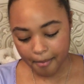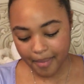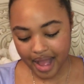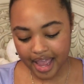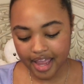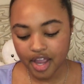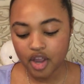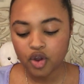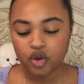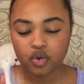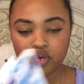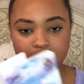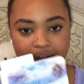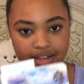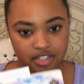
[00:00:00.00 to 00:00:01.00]
my
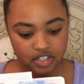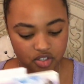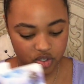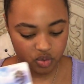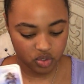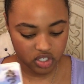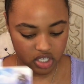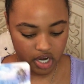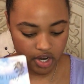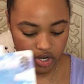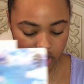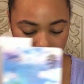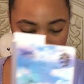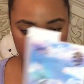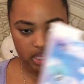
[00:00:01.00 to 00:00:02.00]
gratitude
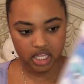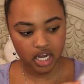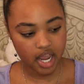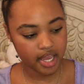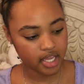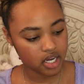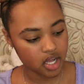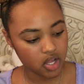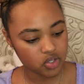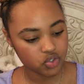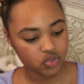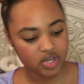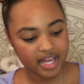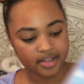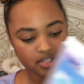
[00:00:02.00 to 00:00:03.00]
journal that I can
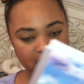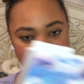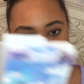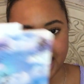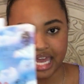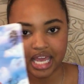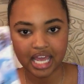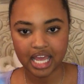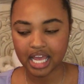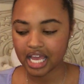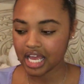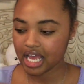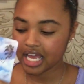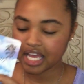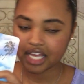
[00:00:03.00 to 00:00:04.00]
also now say
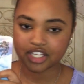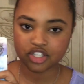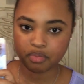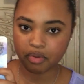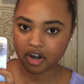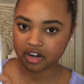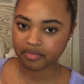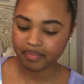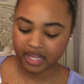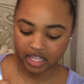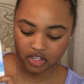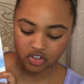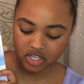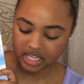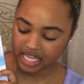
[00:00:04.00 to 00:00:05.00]
is a part of my
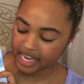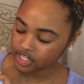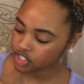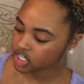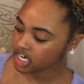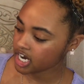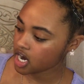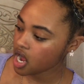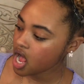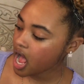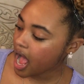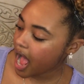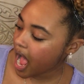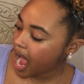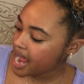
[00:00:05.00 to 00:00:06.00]
little collection here.
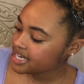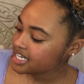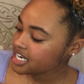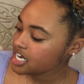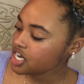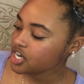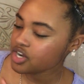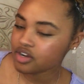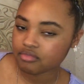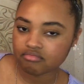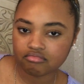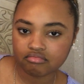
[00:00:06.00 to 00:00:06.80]
I didn't